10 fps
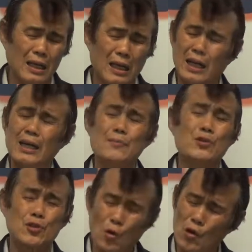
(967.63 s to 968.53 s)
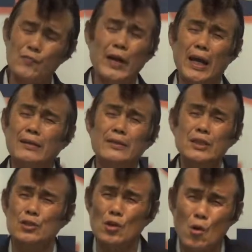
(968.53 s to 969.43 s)
I'm joyful and
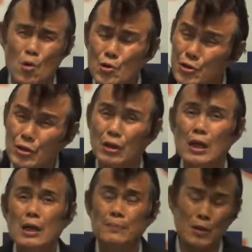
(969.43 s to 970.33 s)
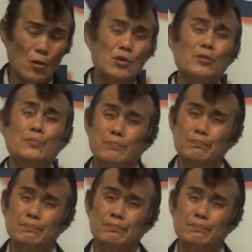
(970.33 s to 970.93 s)
rejoice because of